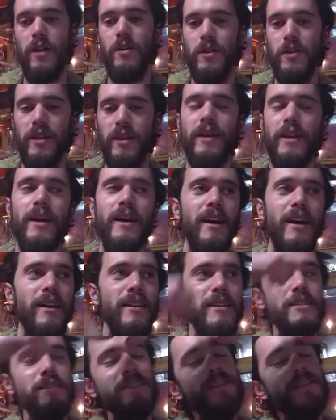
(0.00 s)
I, yeah
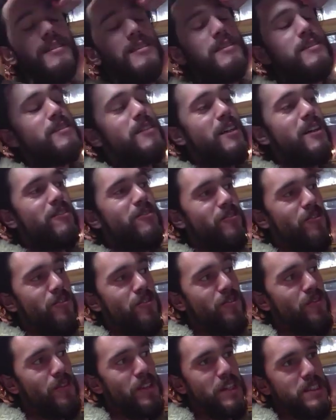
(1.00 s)
that's the tough
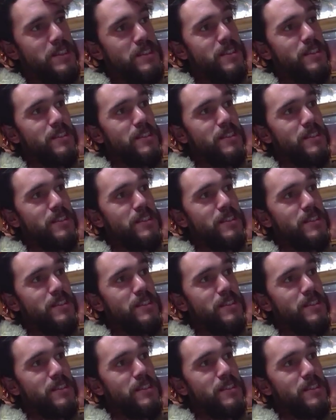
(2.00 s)
that's